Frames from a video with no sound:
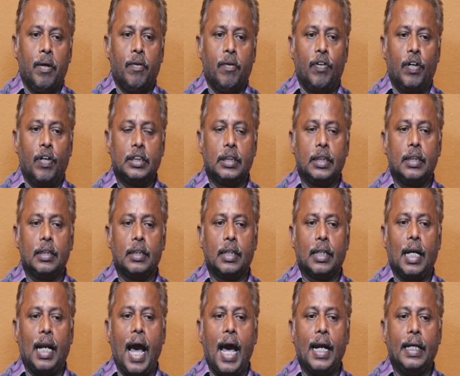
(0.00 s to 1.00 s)
First,
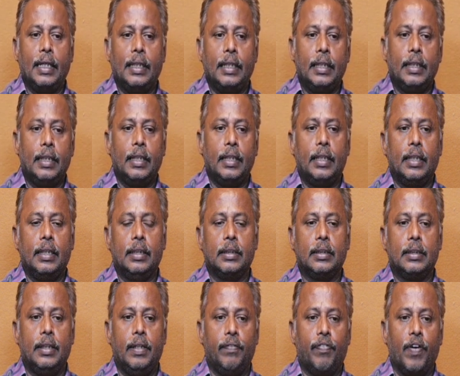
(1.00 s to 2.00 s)
clarity is
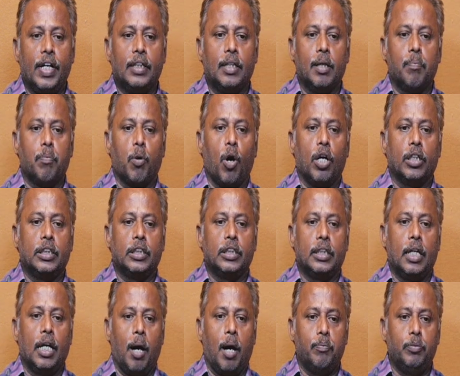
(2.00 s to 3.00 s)
define the project
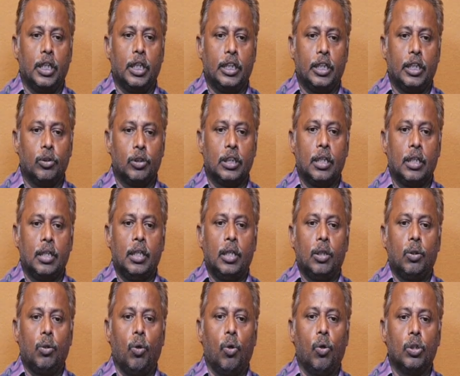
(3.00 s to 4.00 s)
objectives,
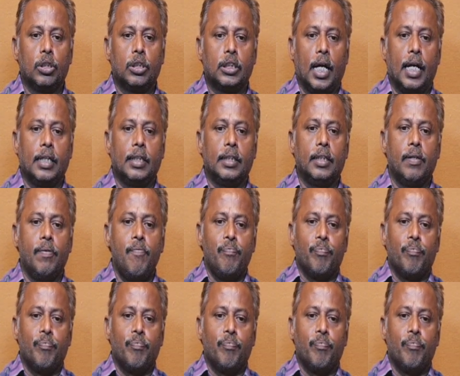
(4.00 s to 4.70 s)
goals and